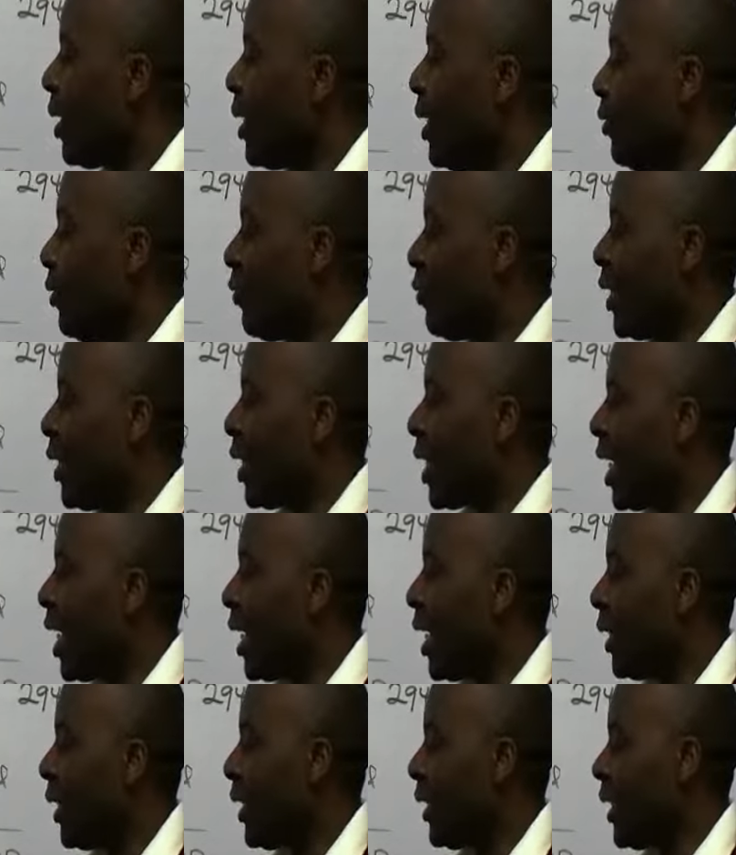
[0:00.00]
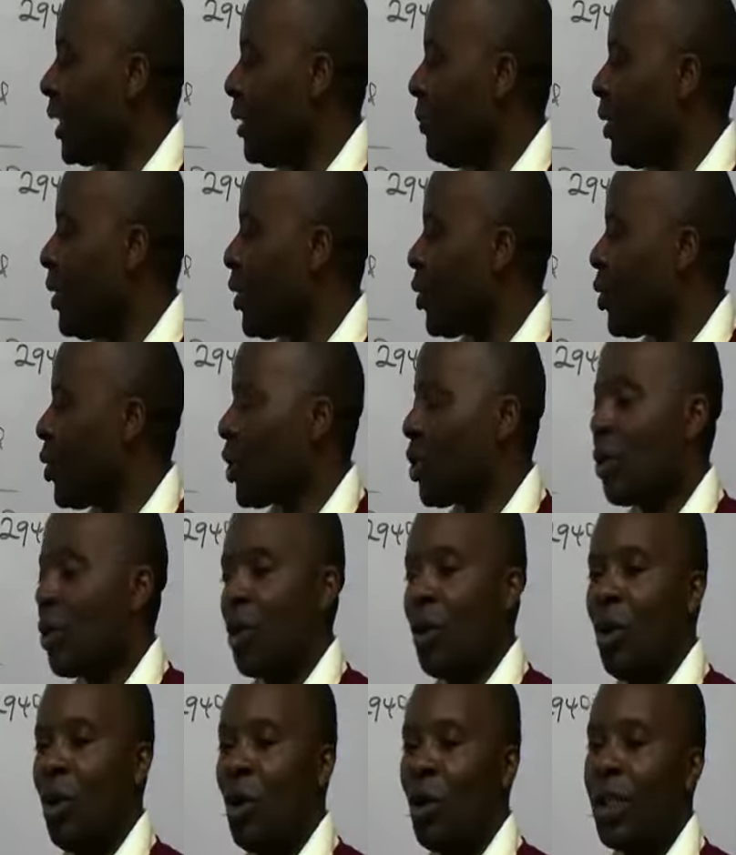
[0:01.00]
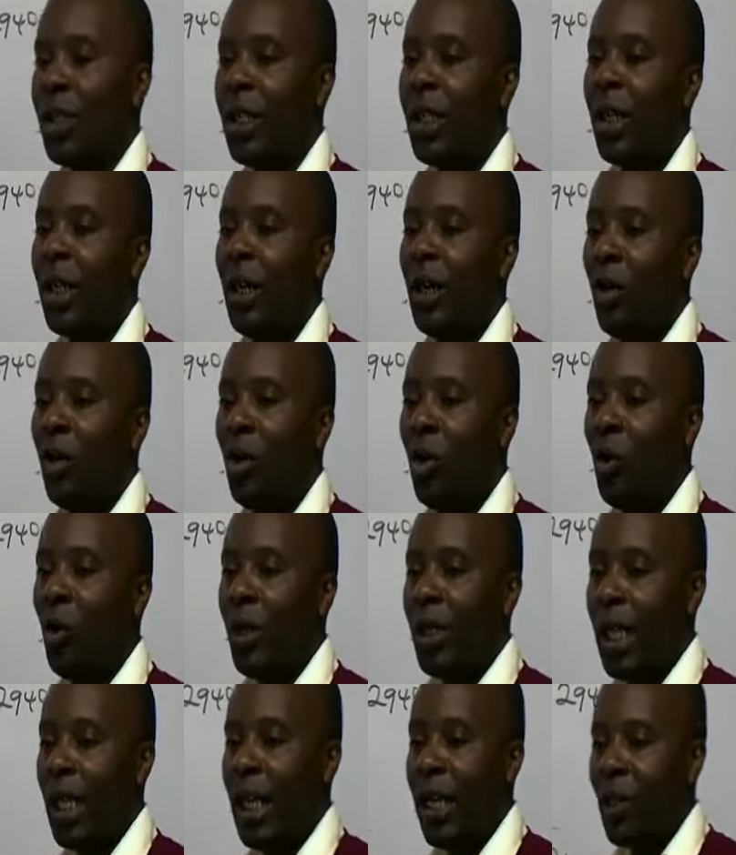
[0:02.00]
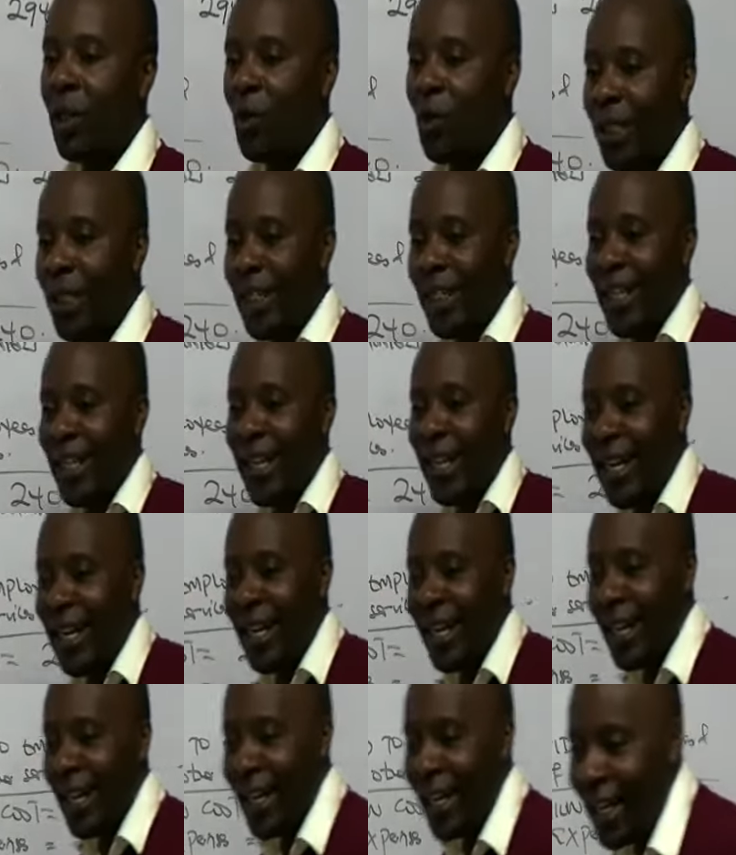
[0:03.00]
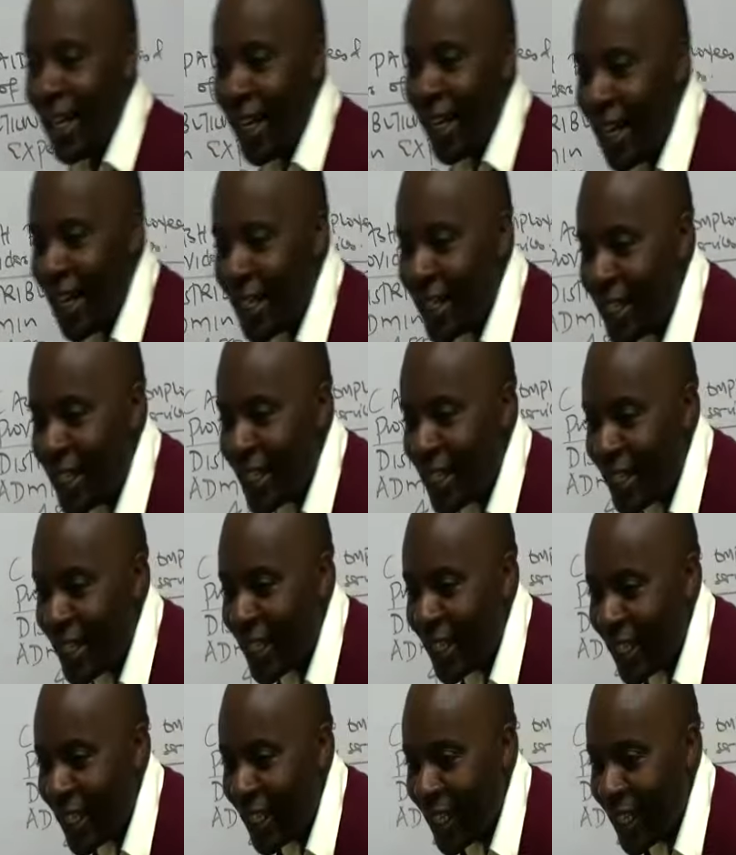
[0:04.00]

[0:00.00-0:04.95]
different color that administration cost, always less what here? Less.